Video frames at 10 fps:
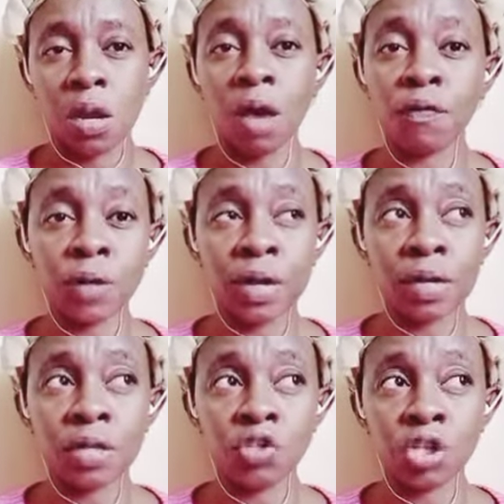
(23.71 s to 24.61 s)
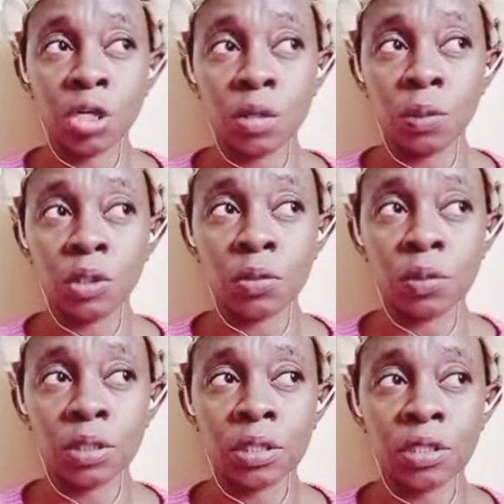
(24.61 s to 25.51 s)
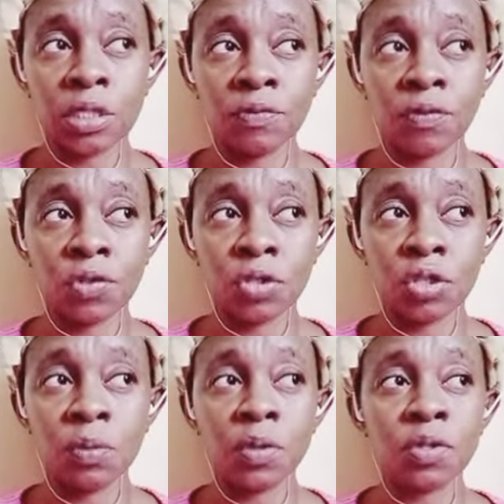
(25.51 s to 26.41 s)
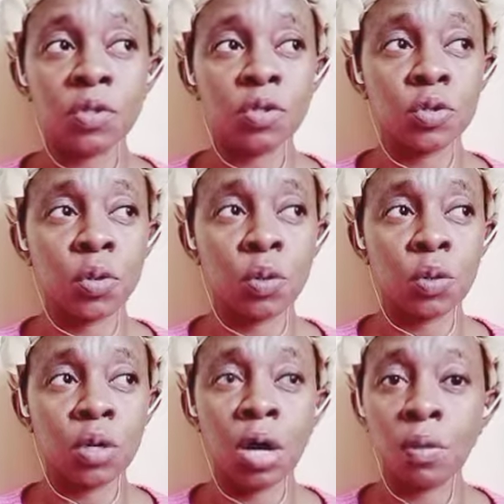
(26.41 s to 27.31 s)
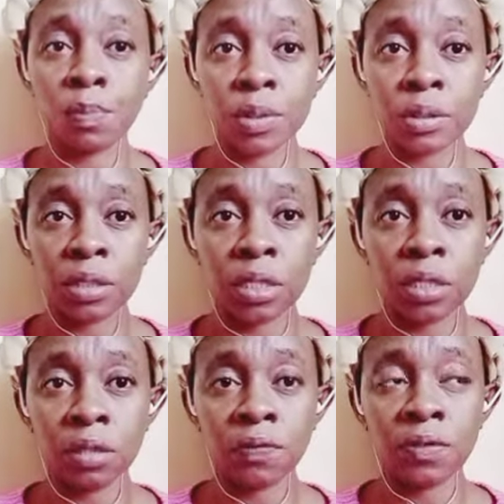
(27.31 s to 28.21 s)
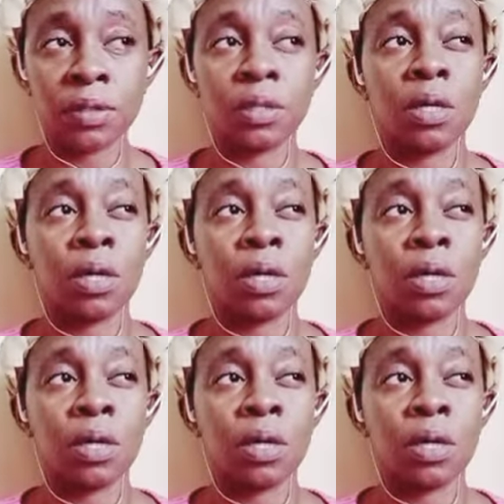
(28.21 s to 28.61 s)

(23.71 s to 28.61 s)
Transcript: African nightshade, which we eat as vegetables, also cowpeas leaves,